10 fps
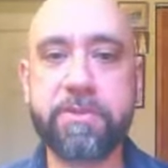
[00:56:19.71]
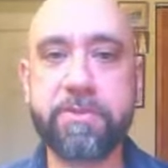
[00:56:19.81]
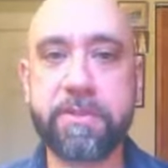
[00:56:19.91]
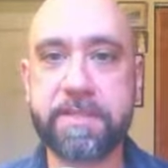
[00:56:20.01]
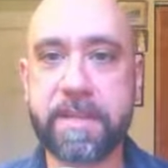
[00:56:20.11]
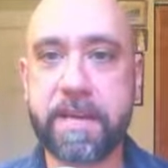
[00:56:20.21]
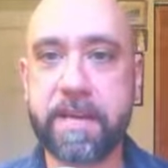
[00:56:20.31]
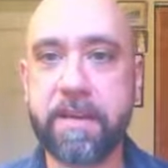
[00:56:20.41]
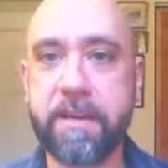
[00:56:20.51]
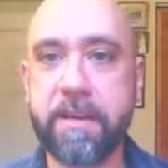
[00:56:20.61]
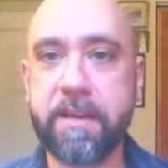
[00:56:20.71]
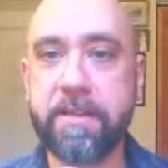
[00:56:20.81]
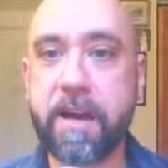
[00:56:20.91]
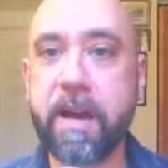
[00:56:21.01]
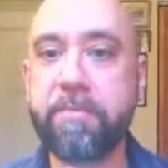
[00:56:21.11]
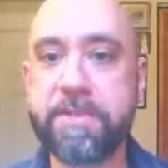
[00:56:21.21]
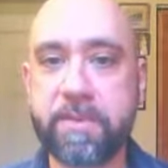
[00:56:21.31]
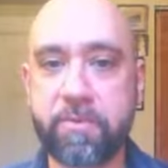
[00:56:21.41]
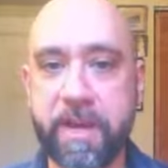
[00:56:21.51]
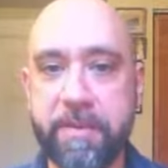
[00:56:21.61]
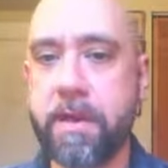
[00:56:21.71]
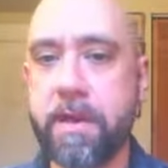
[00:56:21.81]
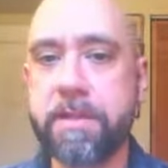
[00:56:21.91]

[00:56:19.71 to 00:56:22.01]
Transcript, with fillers: you could say, the opposite way.